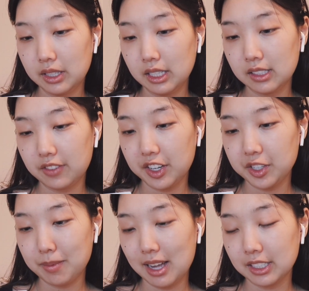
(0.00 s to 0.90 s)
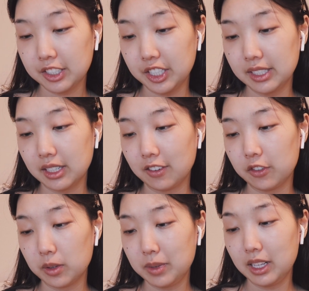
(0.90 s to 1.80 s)
these facial mask sheets are
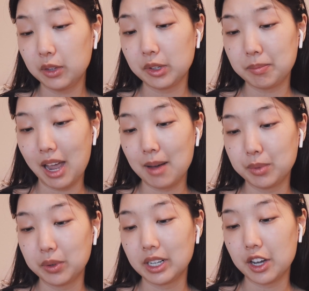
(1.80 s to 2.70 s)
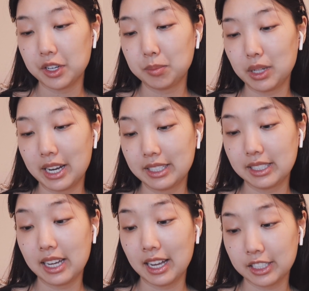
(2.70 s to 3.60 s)
formulated with bamboo and other plant
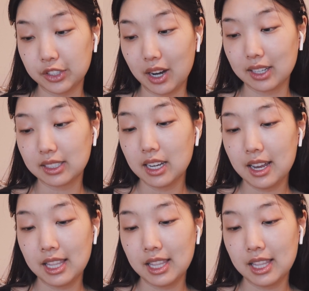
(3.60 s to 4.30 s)
extracts.